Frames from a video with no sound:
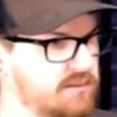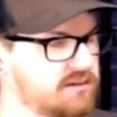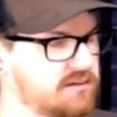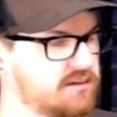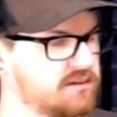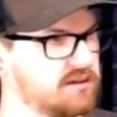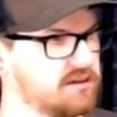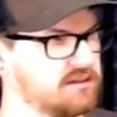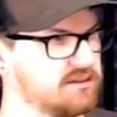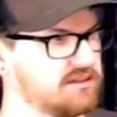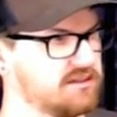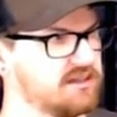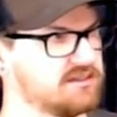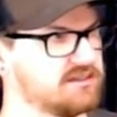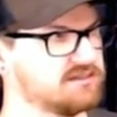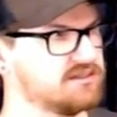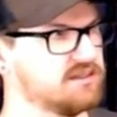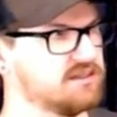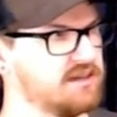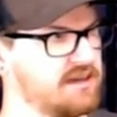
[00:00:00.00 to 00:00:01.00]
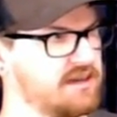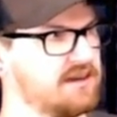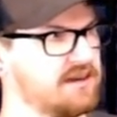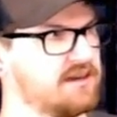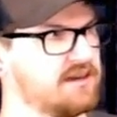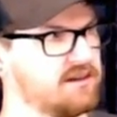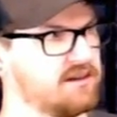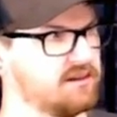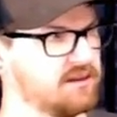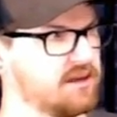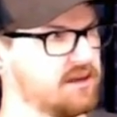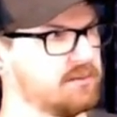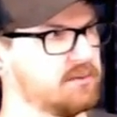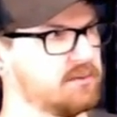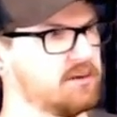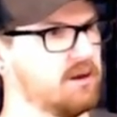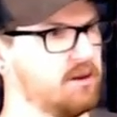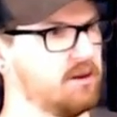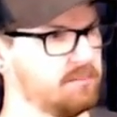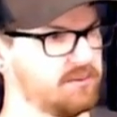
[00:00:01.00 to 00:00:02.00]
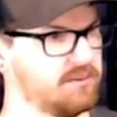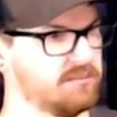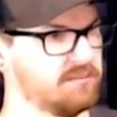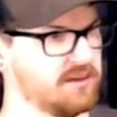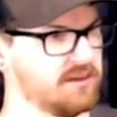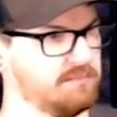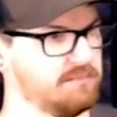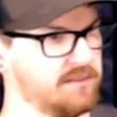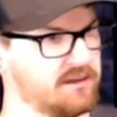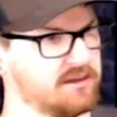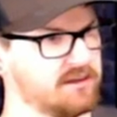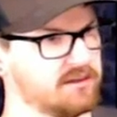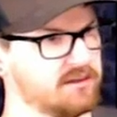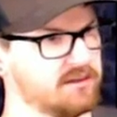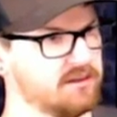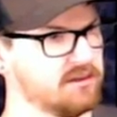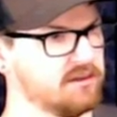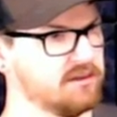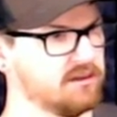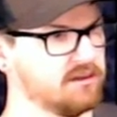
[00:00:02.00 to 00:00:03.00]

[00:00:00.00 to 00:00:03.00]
I mean, yes, they had a label help them get big